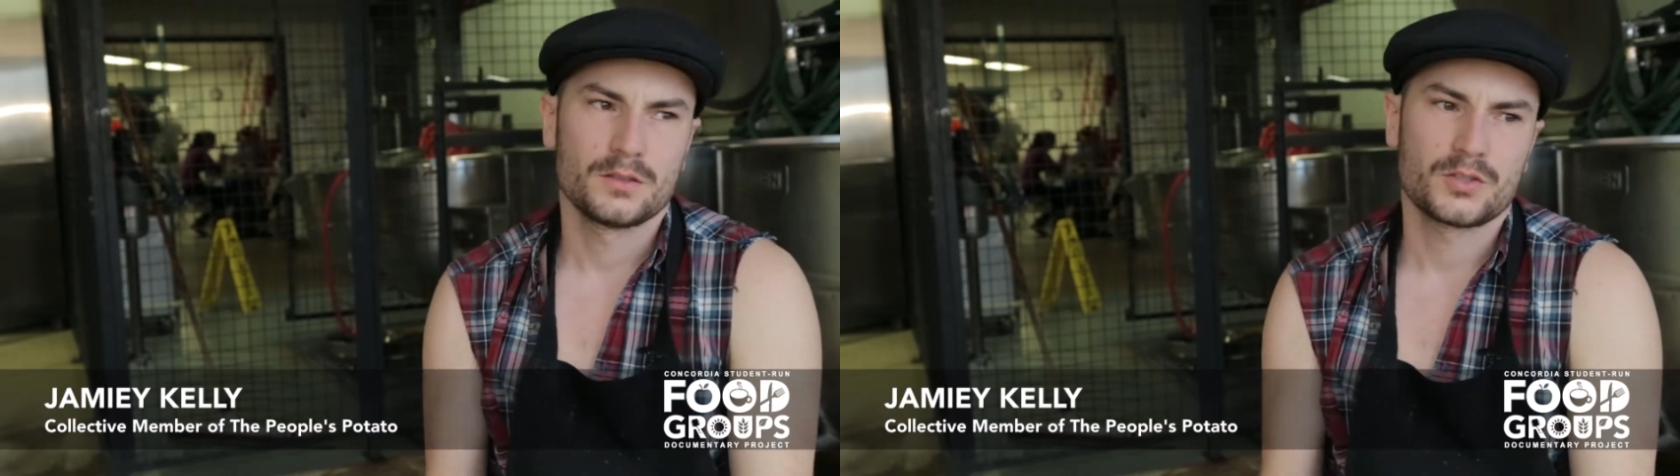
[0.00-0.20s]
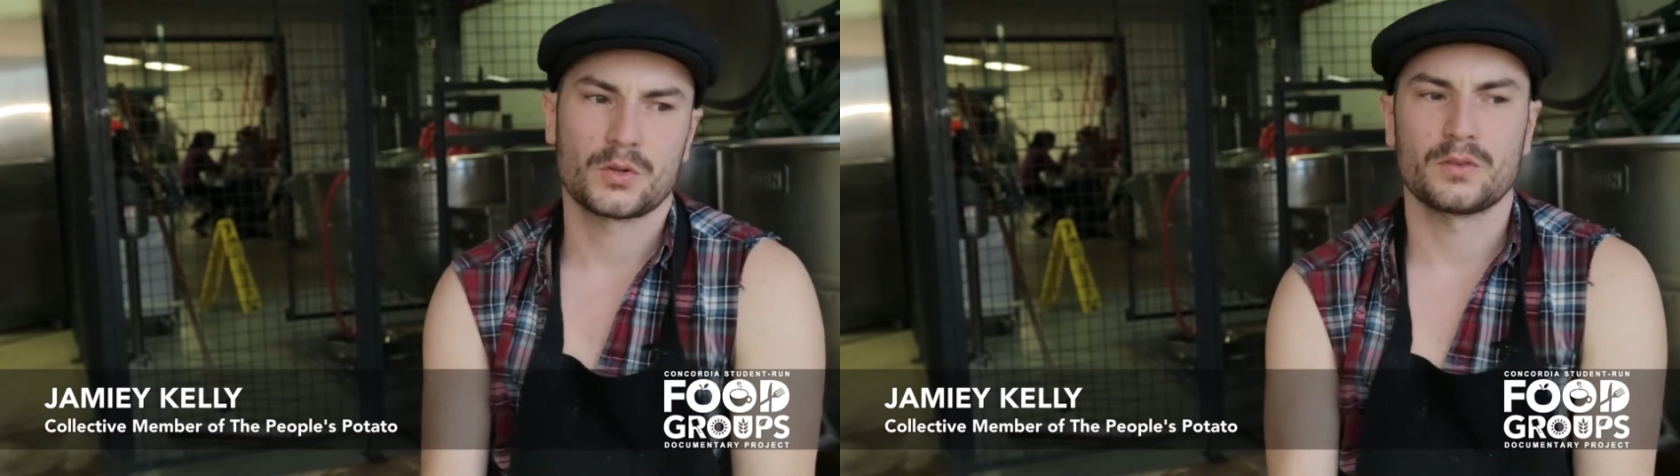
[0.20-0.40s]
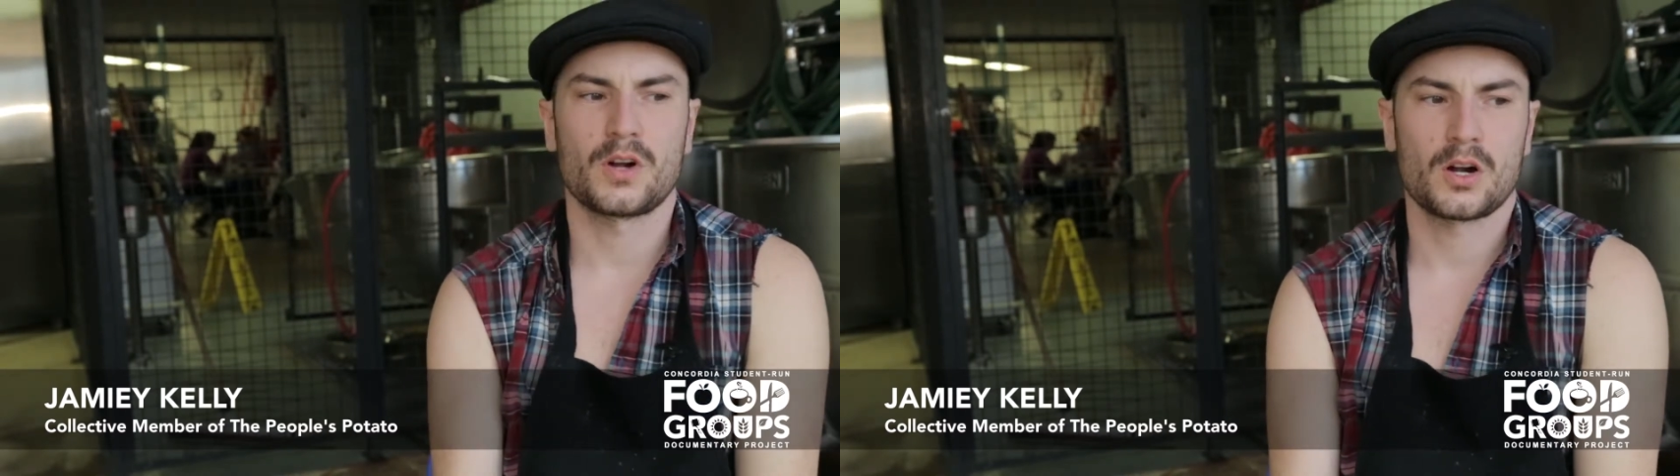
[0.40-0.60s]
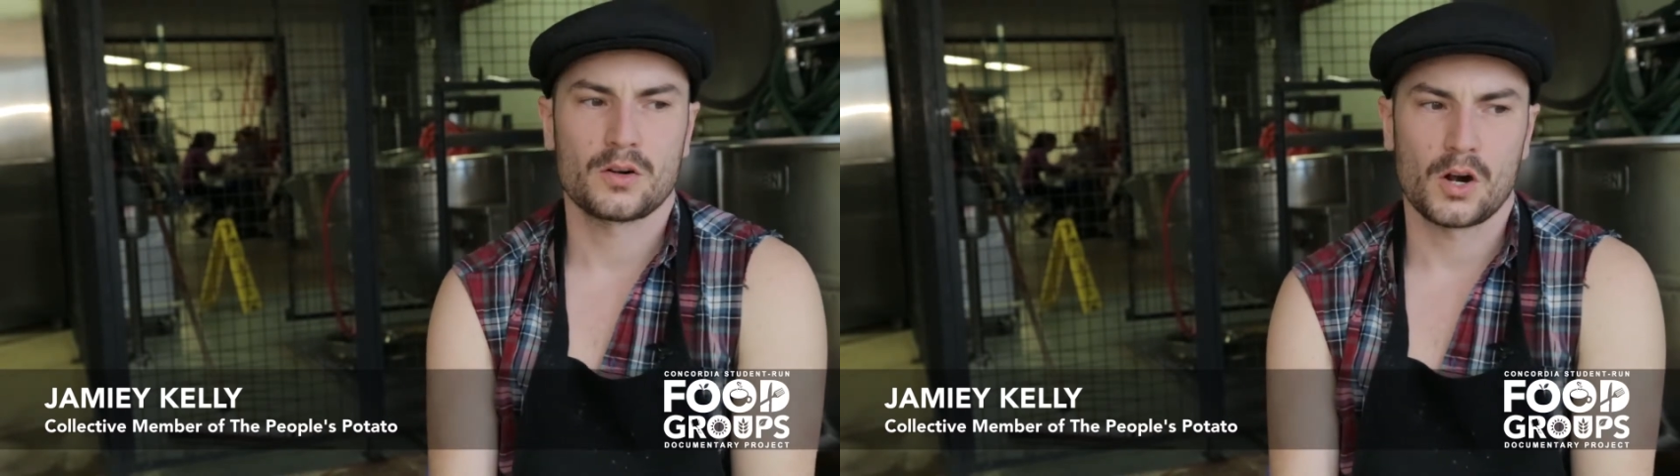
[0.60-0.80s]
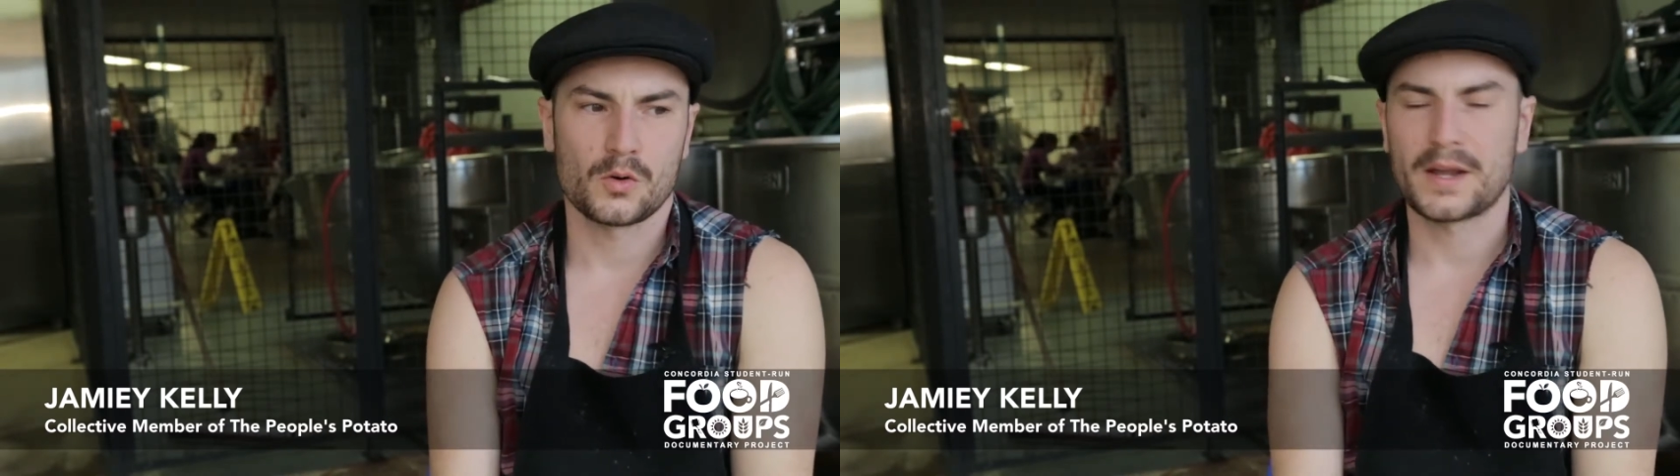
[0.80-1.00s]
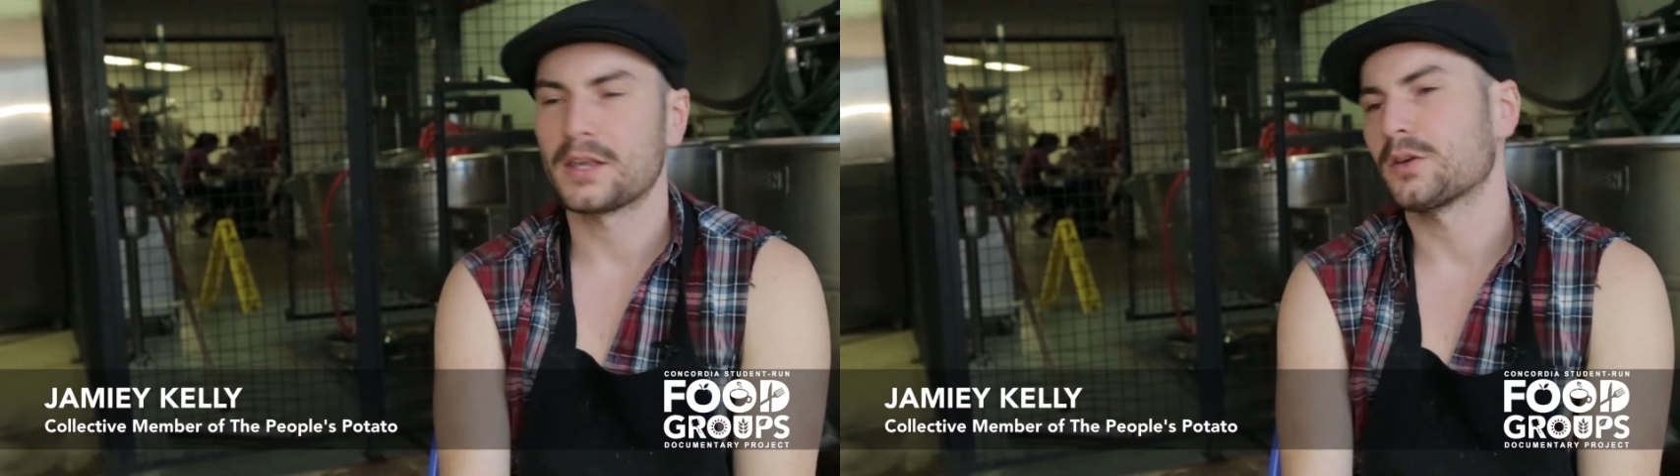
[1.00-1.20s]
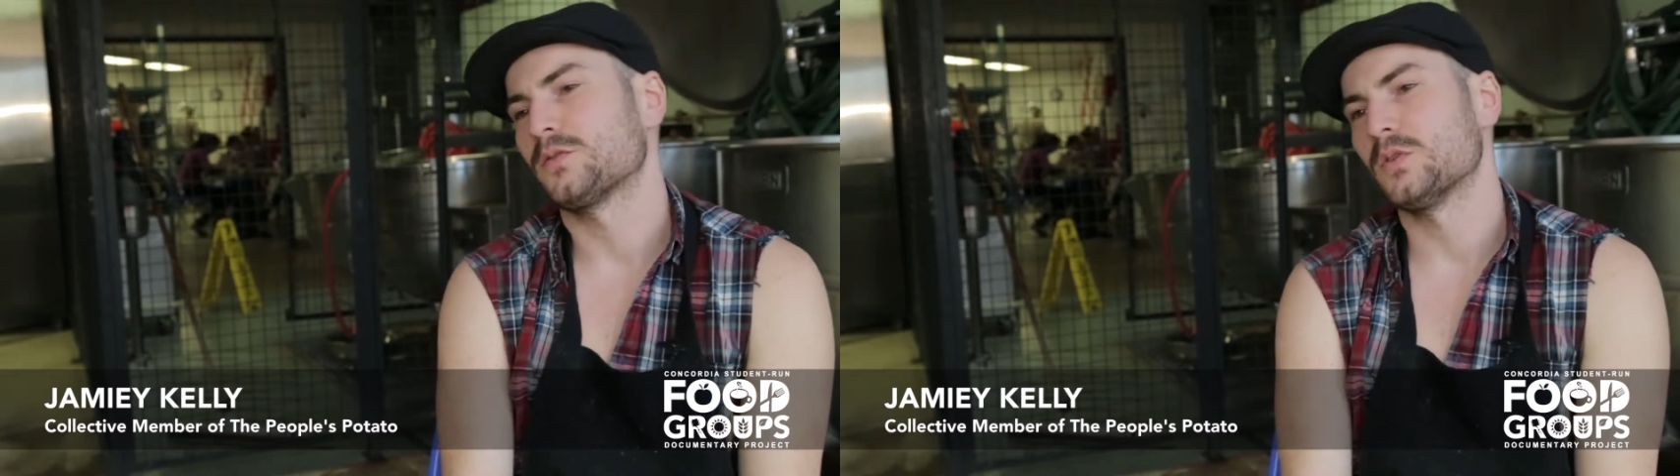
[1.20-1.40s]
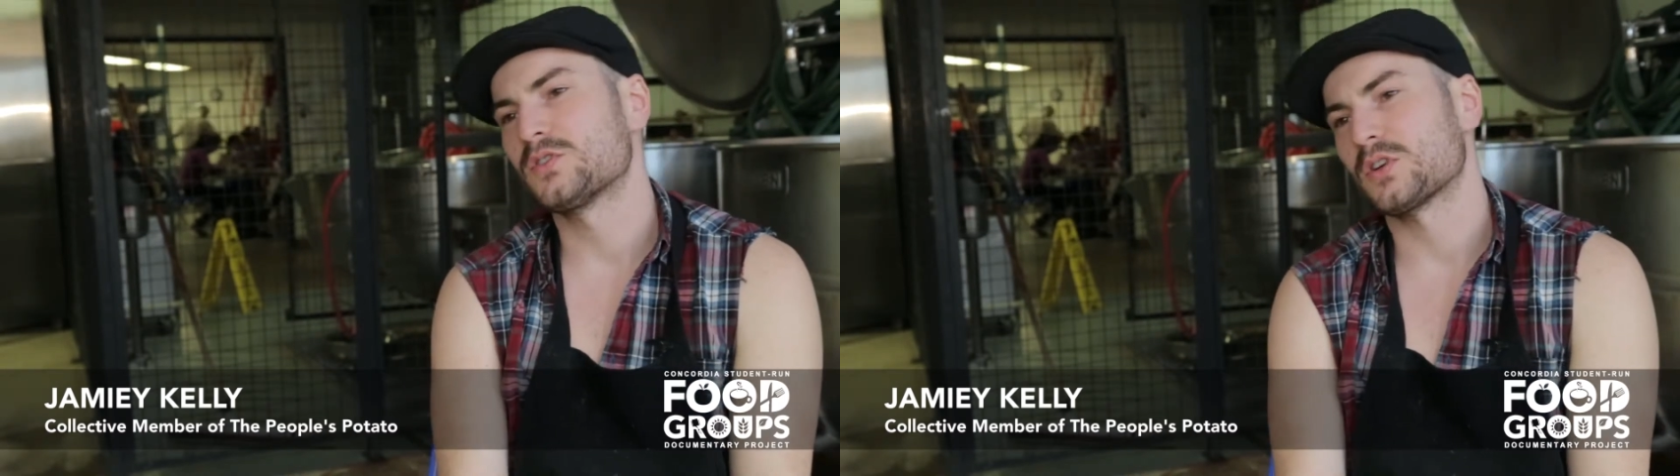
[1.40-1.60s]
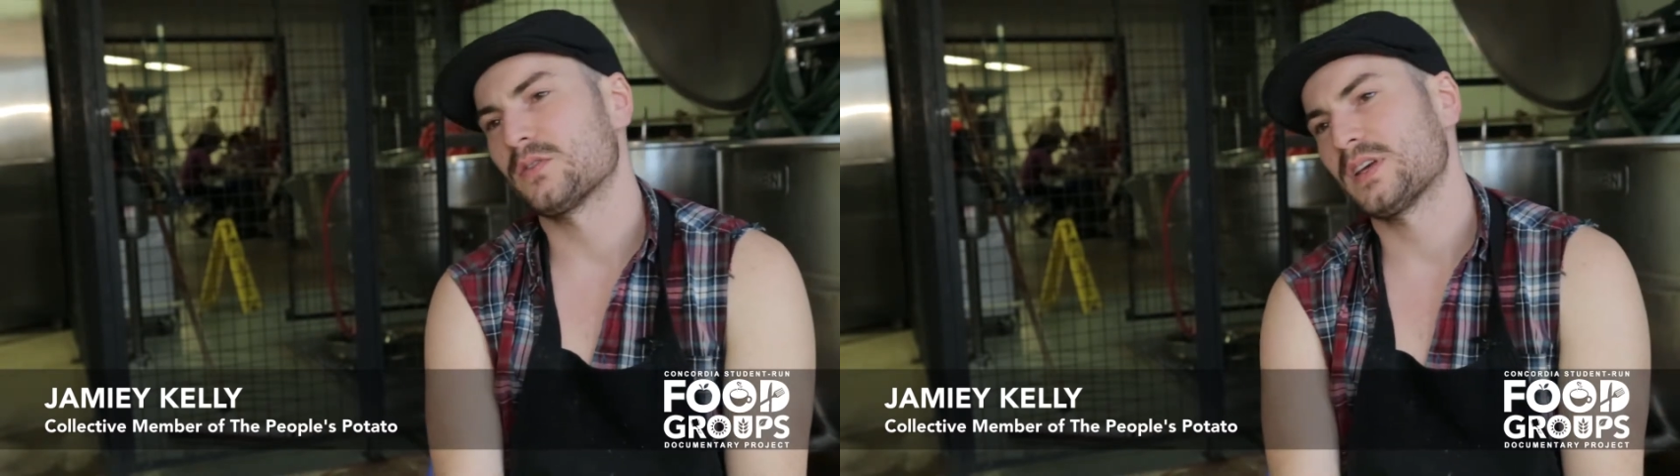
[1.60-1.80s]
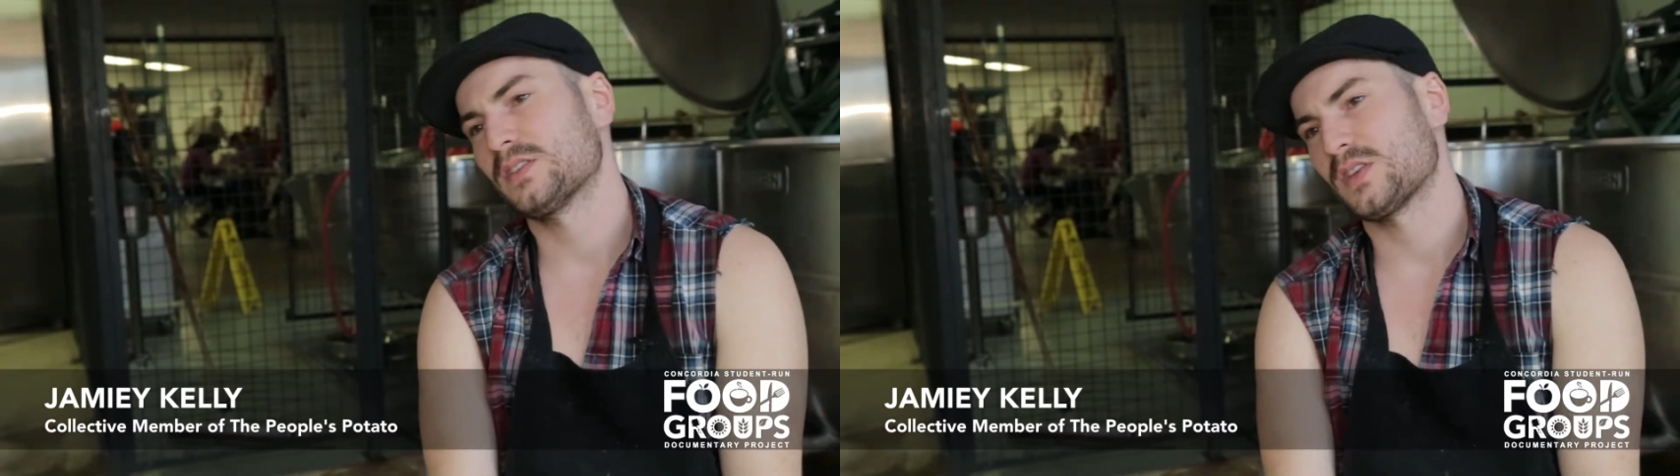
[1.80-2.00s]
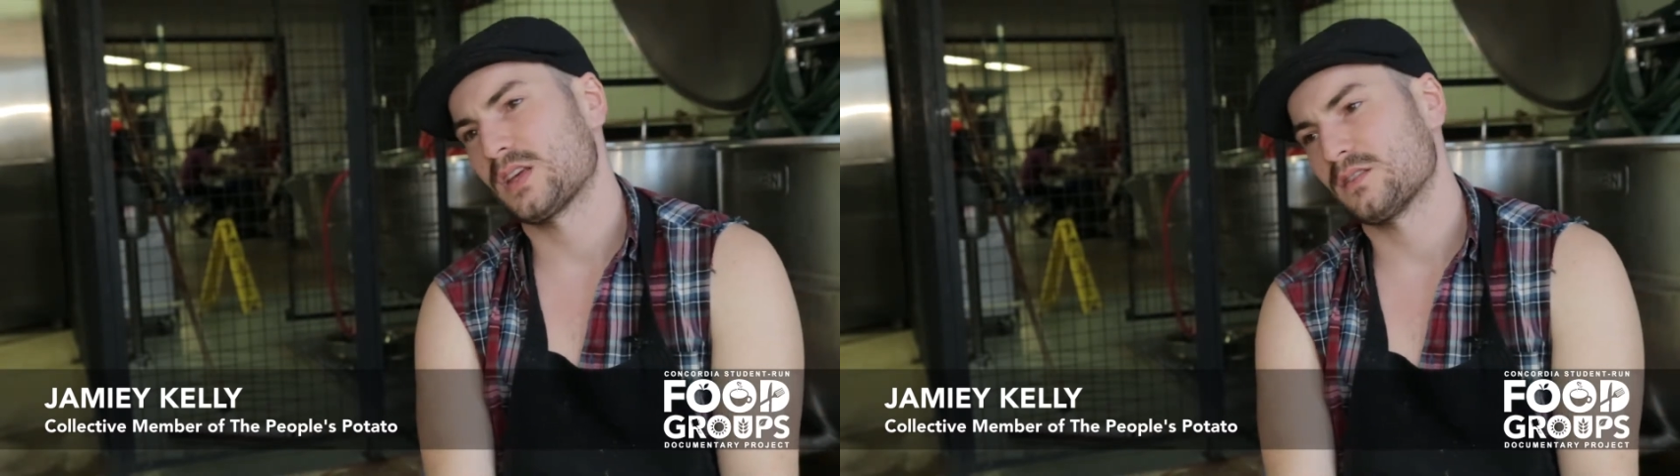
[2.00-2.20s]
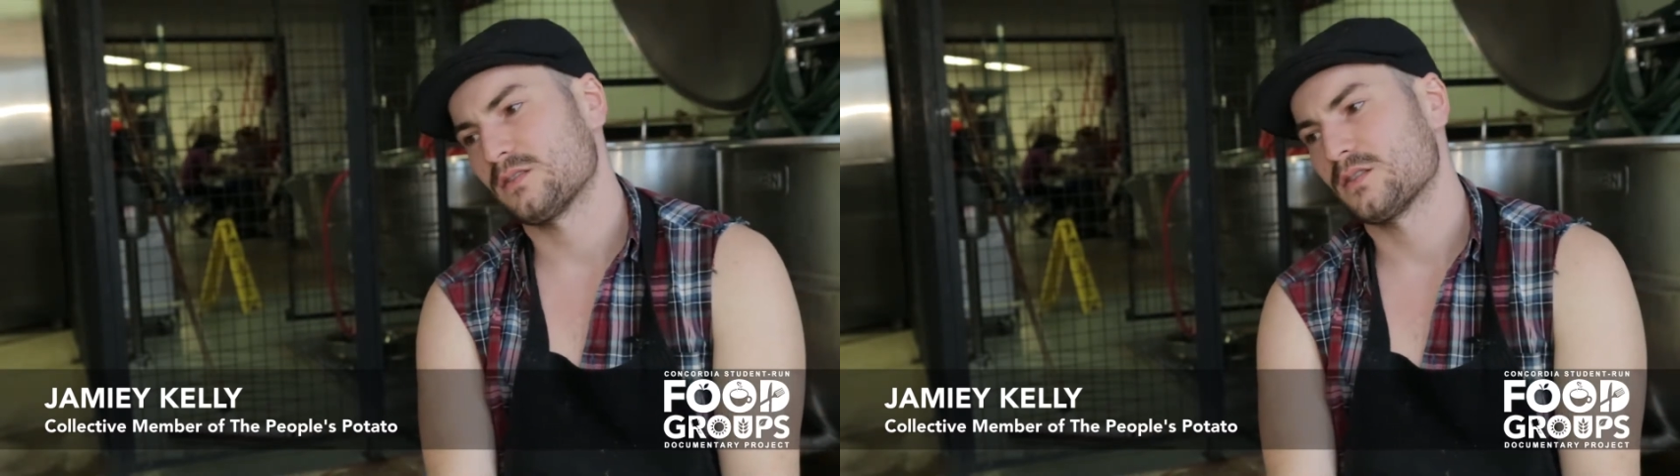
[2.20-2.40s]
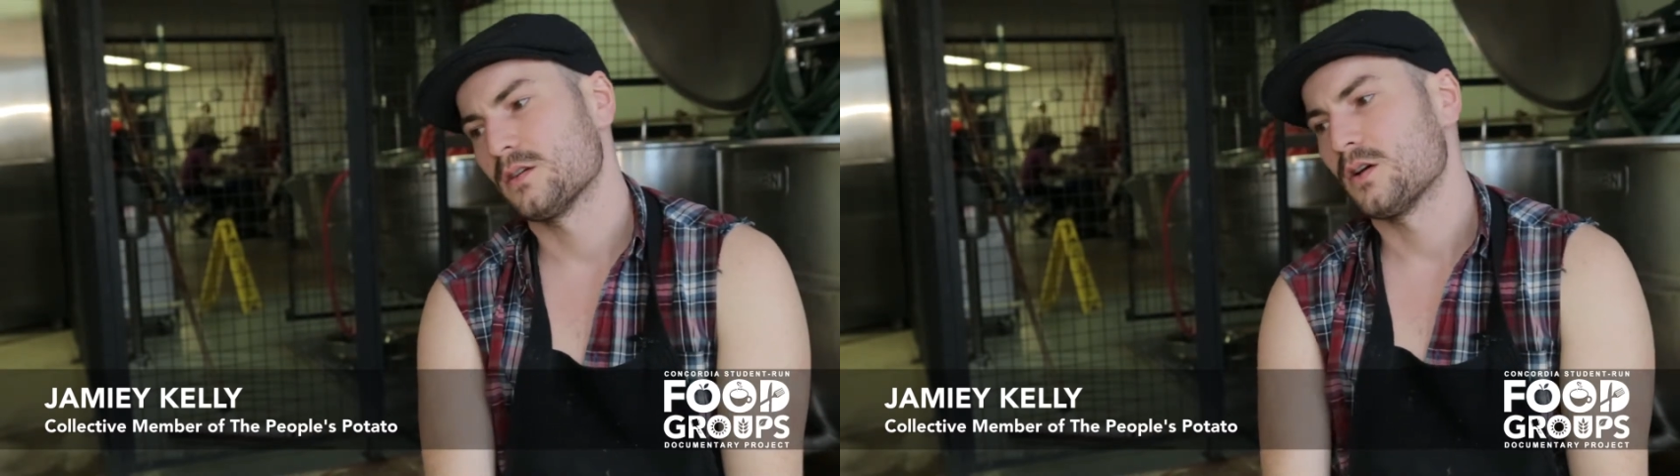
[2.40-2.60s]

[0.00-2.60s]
sort of our regular food service, and